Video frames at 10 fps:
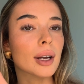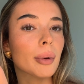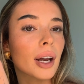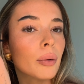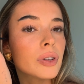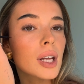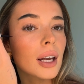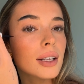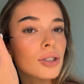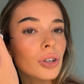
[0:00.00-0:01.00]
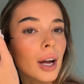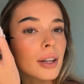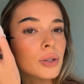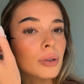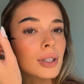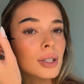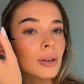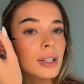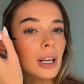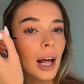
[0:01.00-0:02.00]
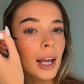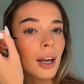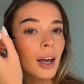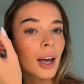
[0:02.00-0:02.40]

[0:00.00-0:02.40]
but I was like, let's try this one and see what it's like.